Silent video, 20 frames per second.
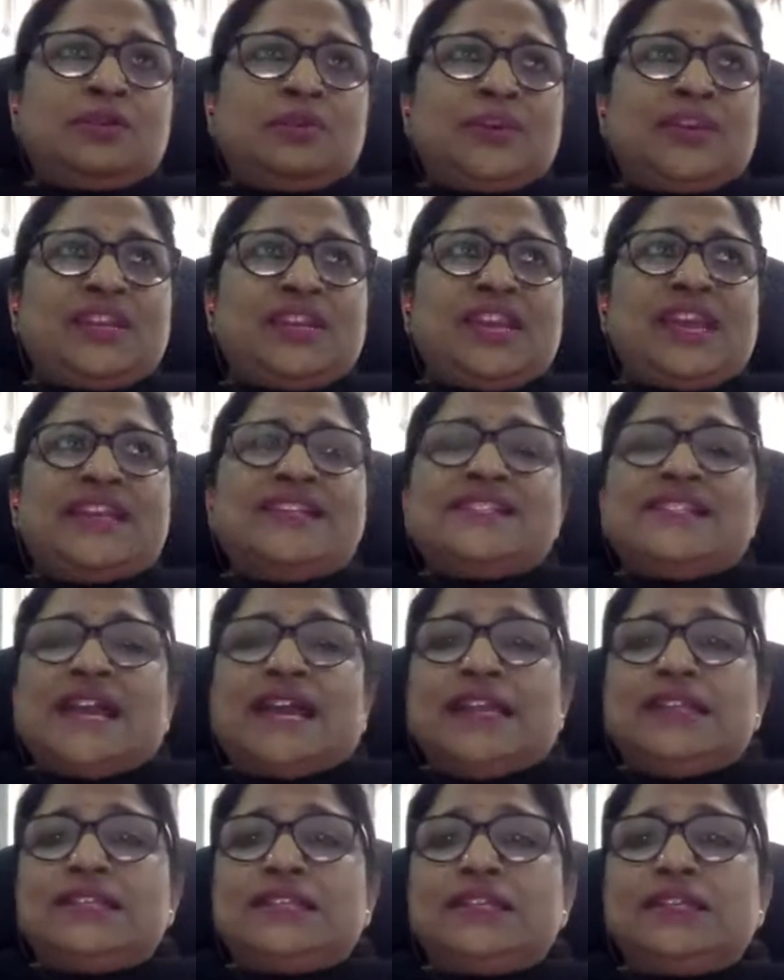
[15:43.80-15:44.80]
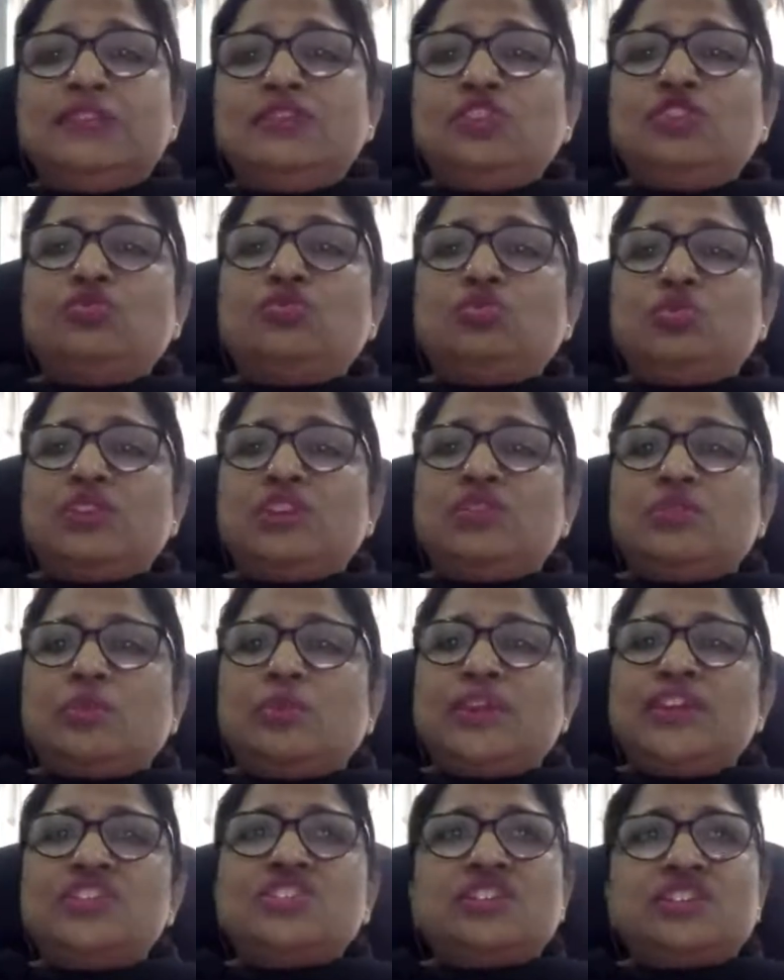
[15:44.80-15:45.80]
very exciting new
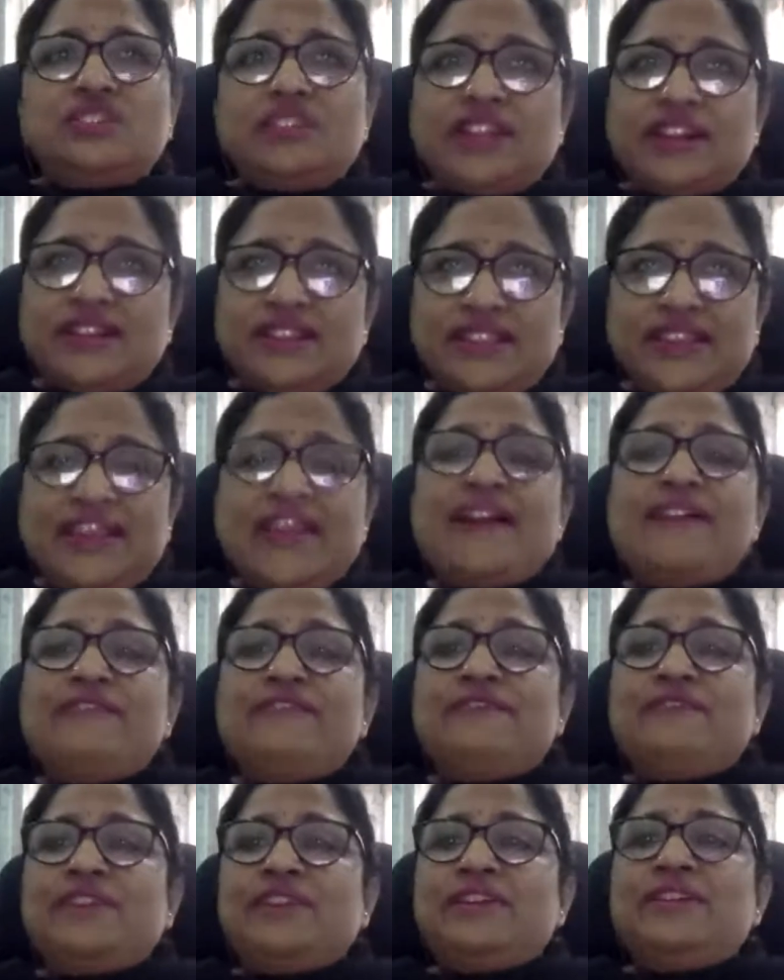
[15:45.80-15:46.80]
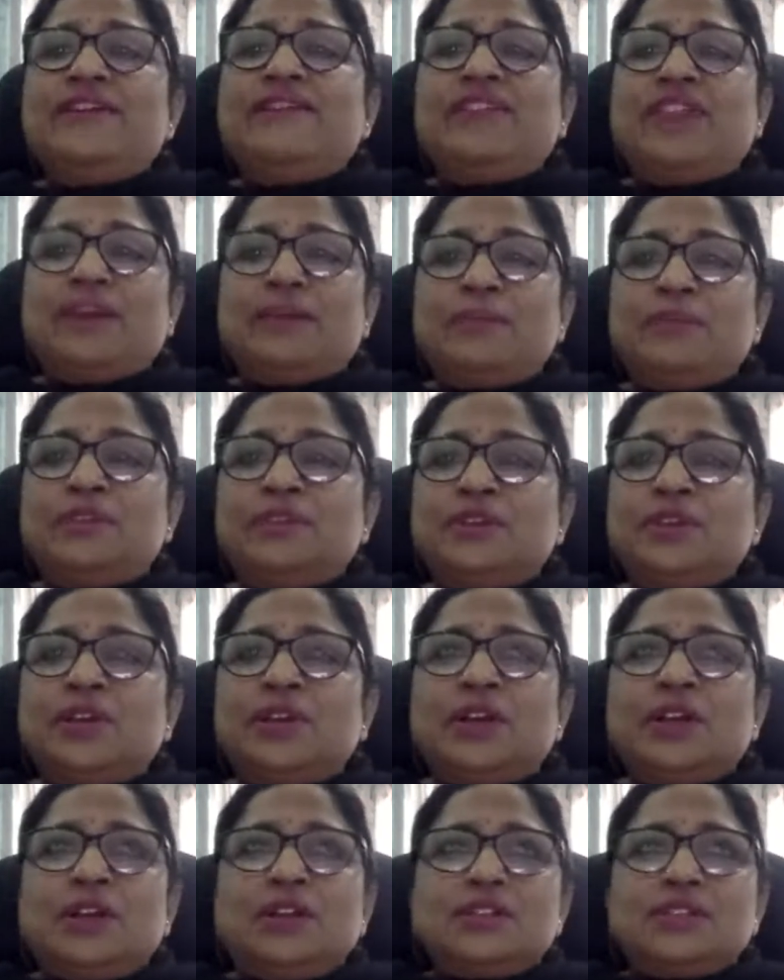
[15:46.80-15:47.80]
innovation that they have developed.
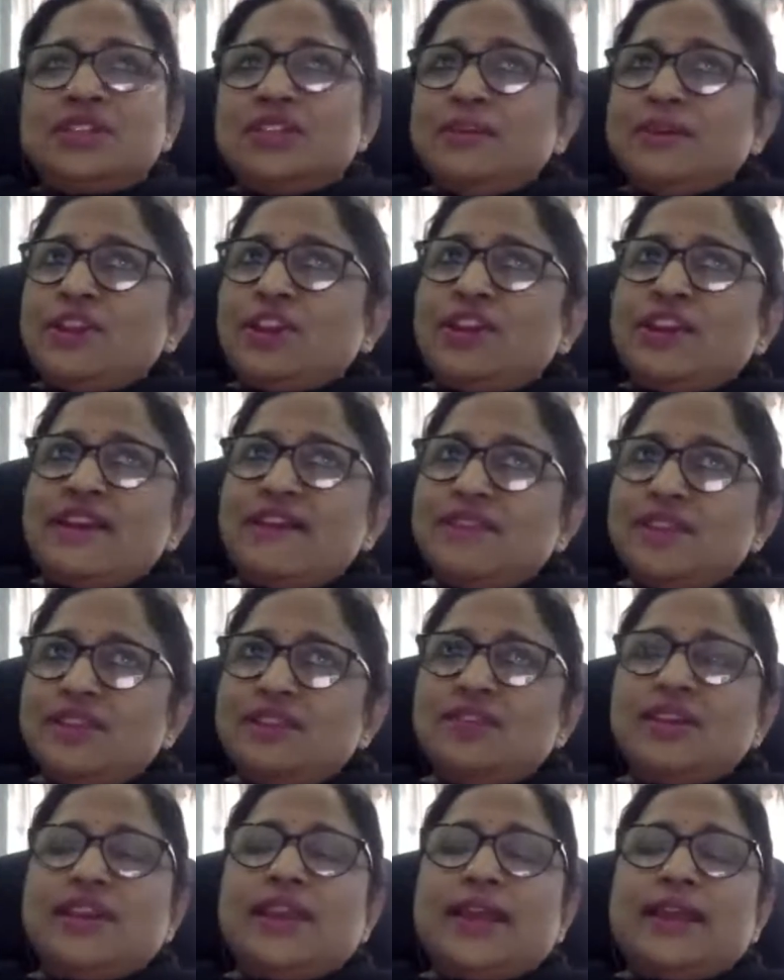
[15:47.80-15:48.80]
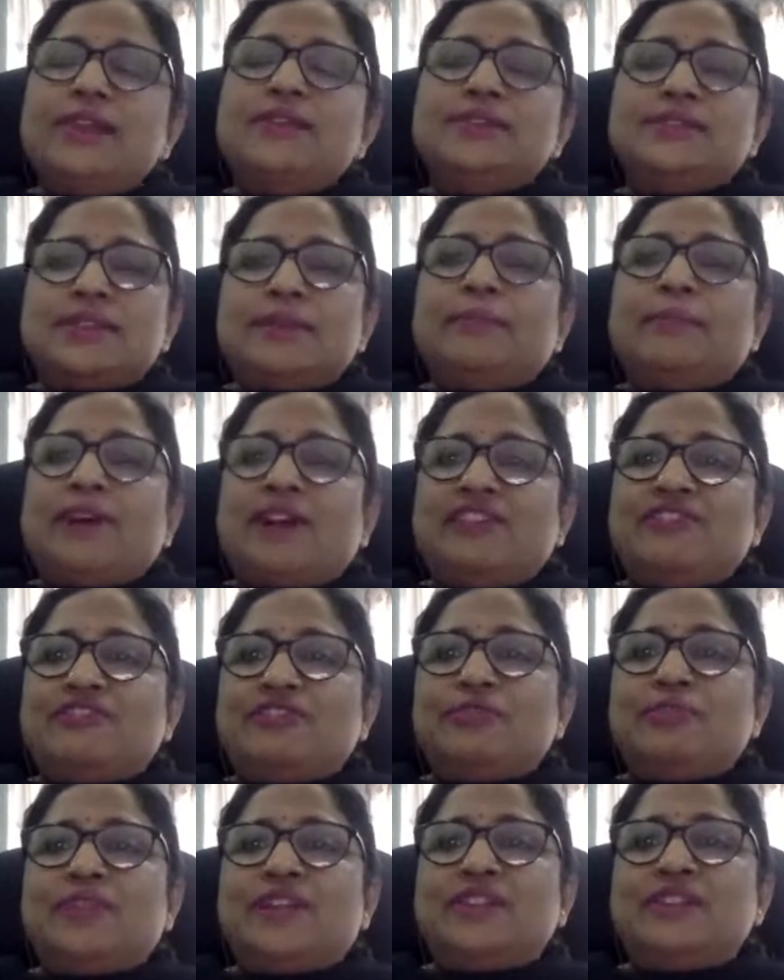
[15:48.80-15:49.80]
So they may not have anything else apart
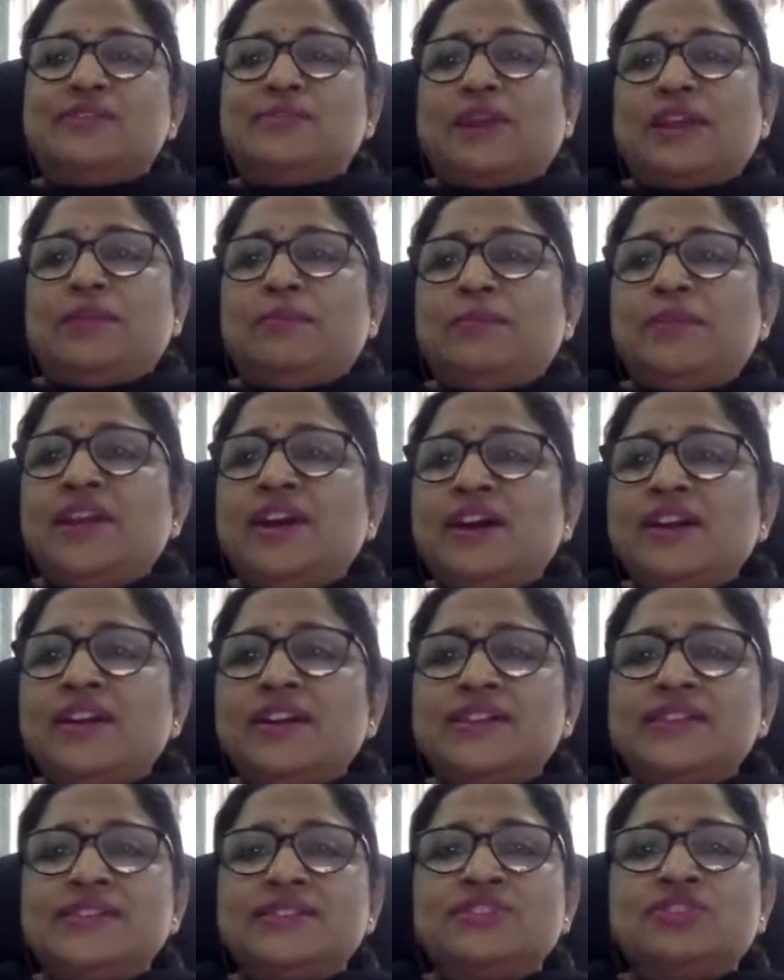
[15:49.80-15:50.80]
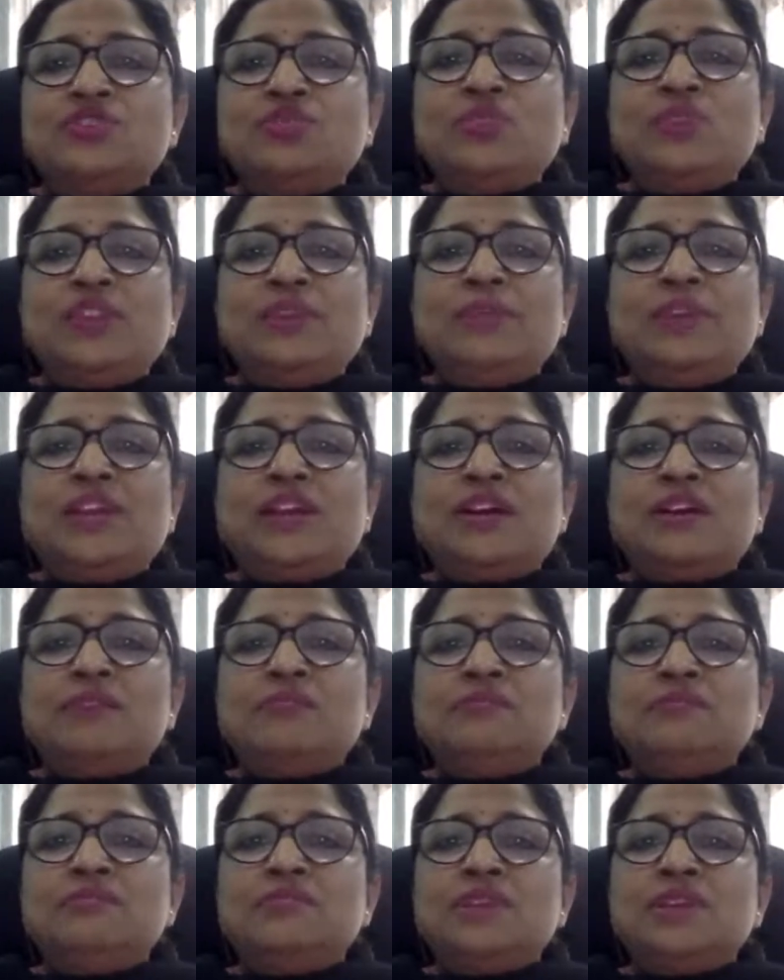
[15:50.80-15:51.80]
from that. So IPR has truly
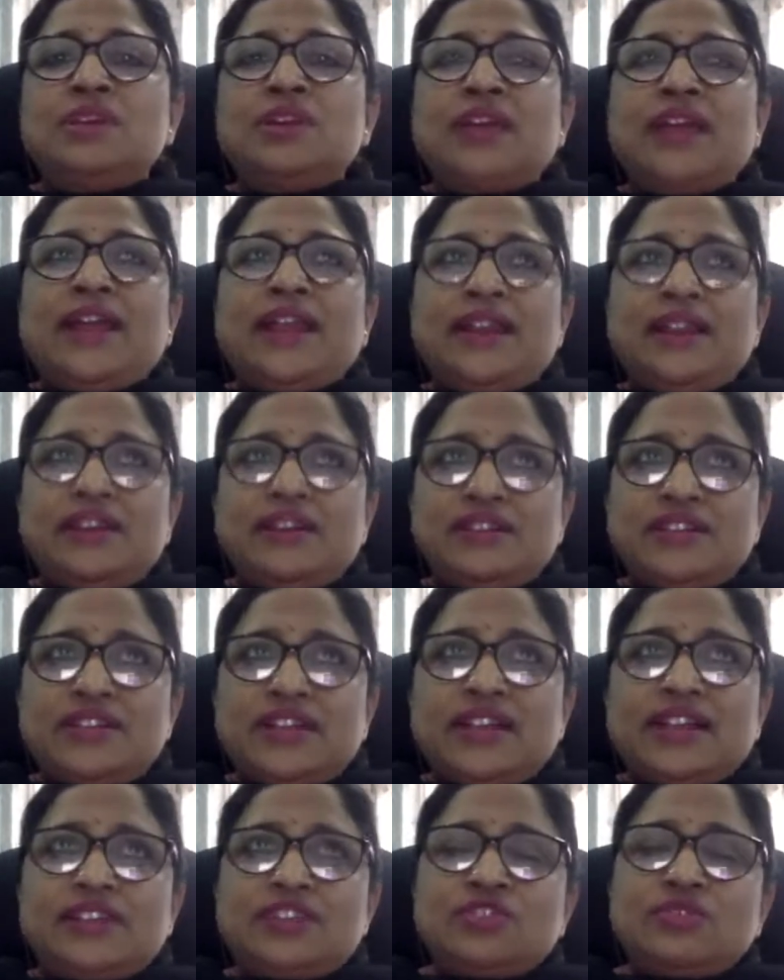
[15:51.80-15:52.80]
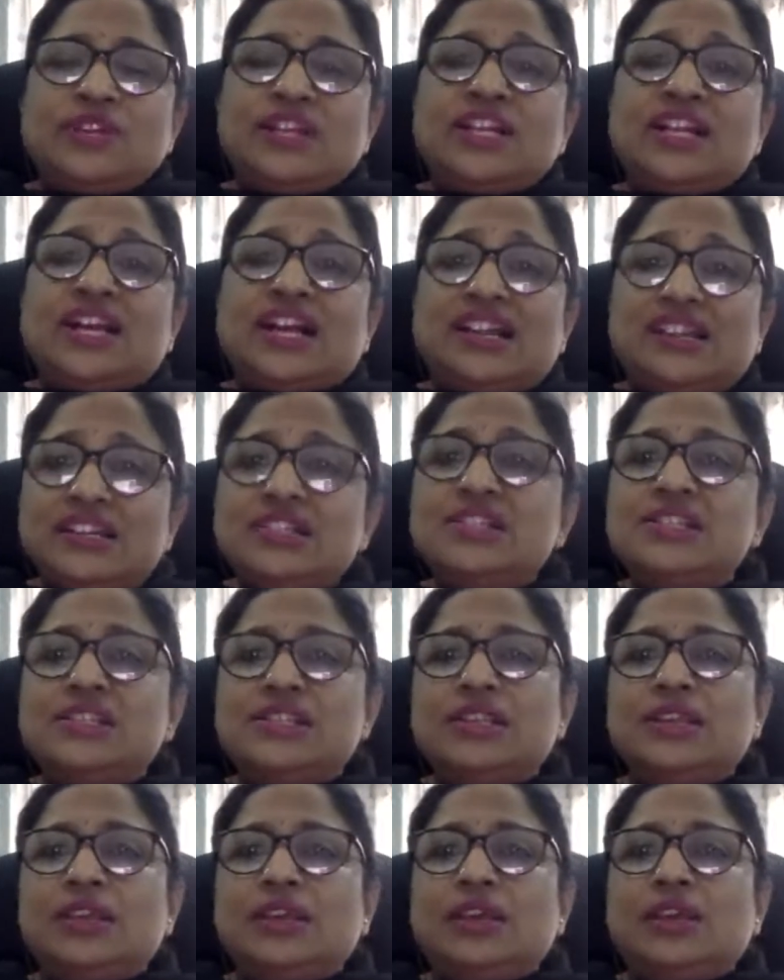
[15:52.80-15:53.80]
become an intellectual
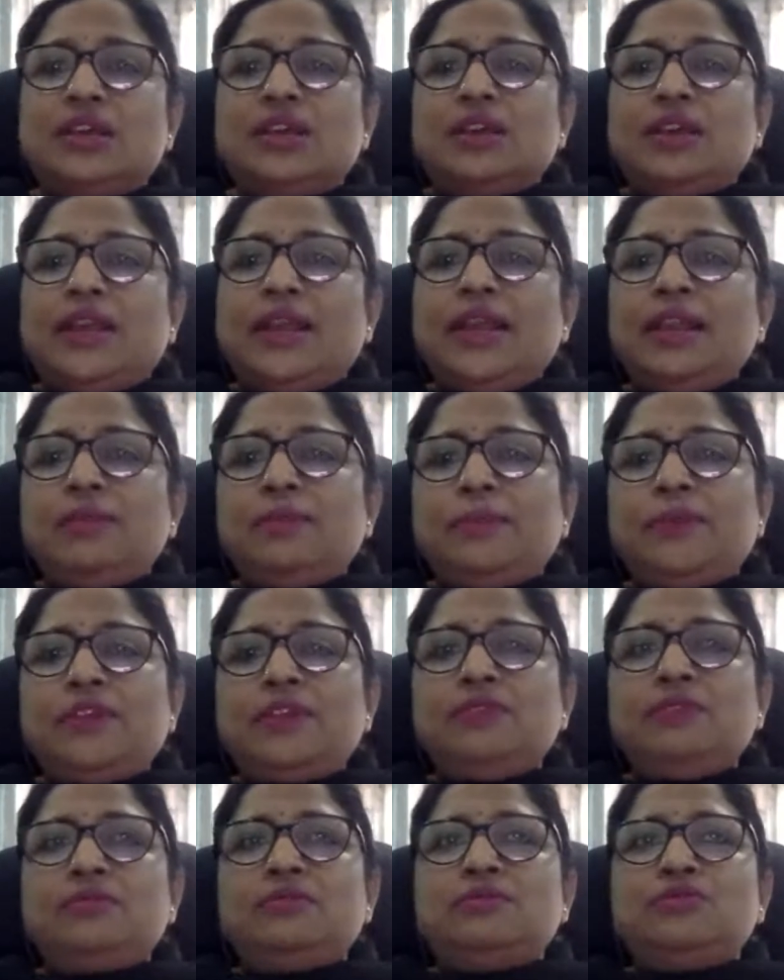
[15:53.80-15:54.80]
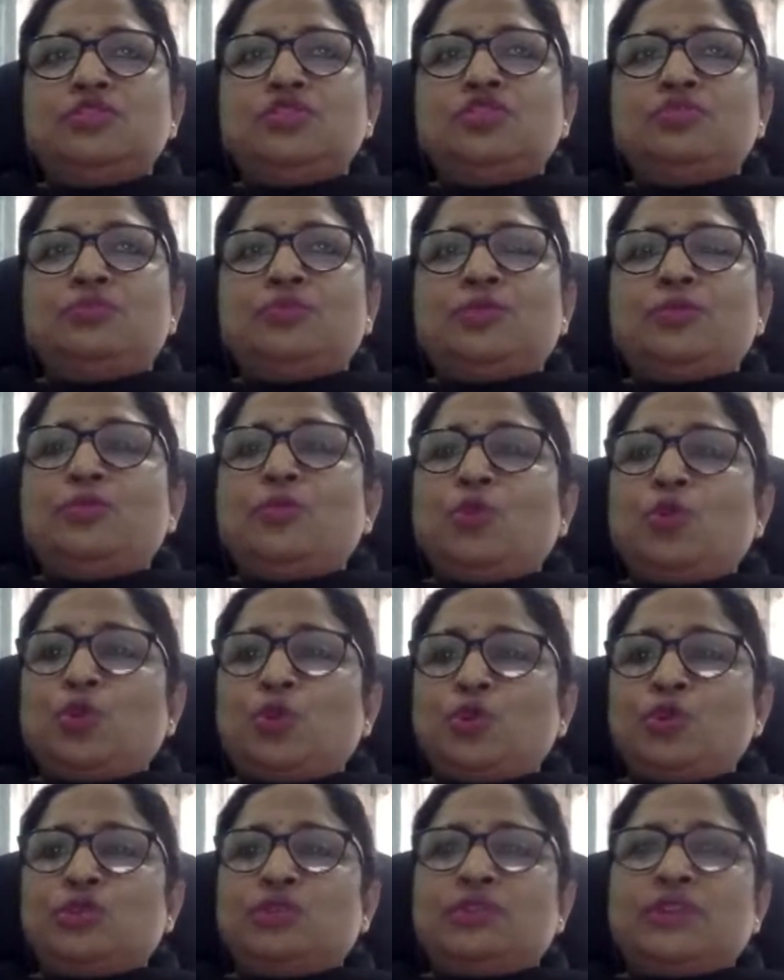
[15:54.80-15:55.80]
currency, helping to
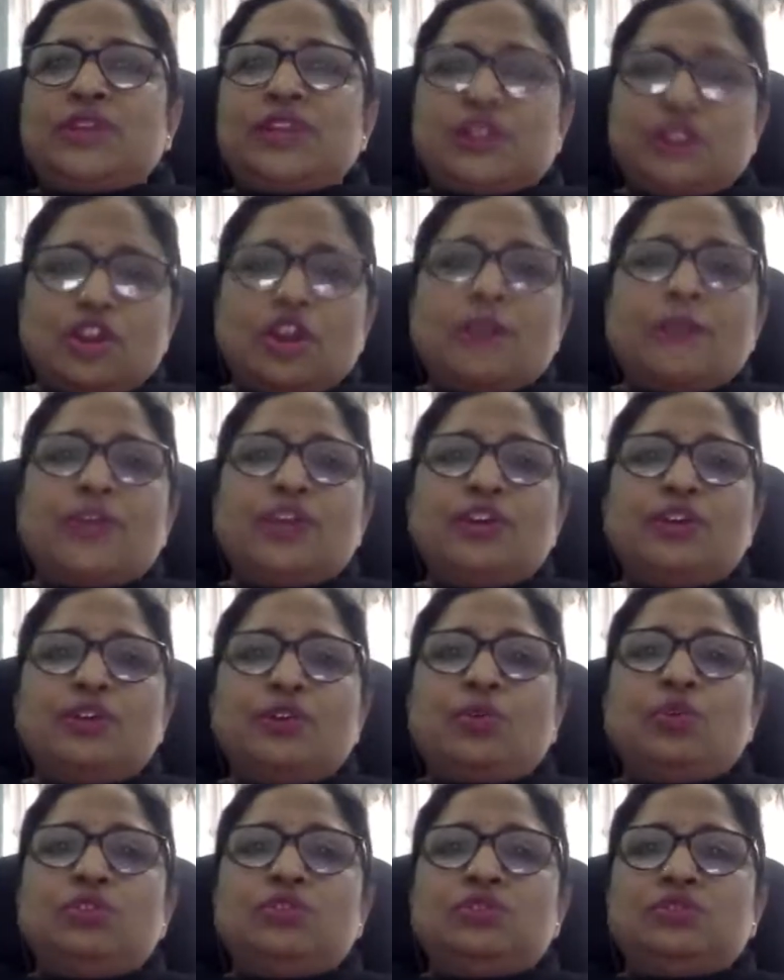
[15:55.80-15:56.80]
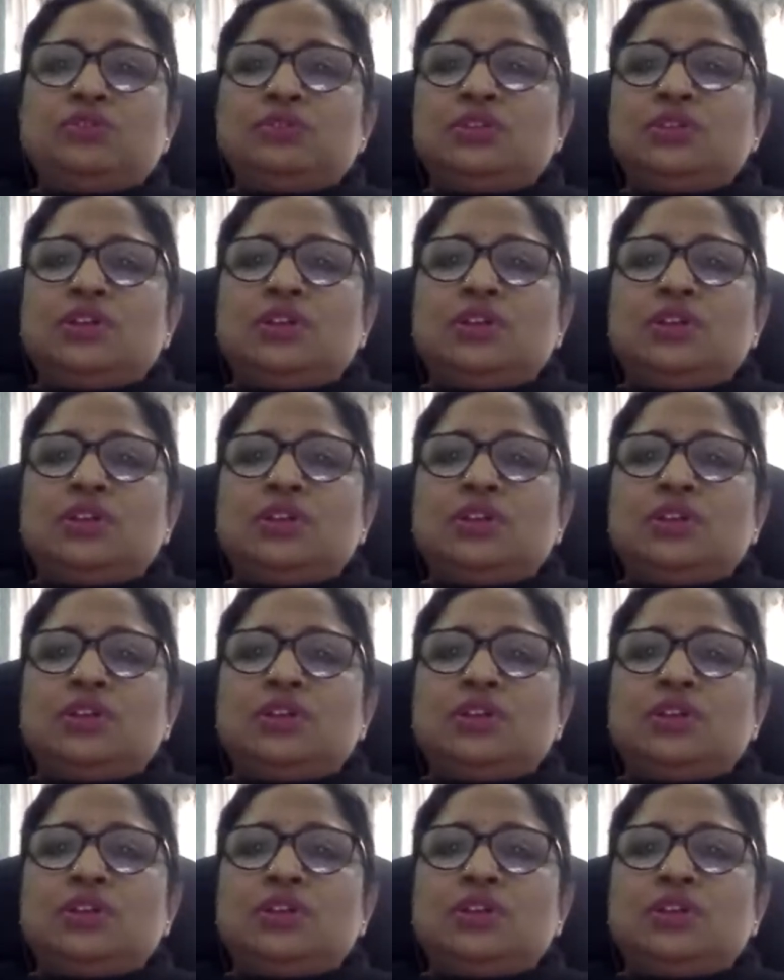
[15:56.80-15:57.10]
promote economic growth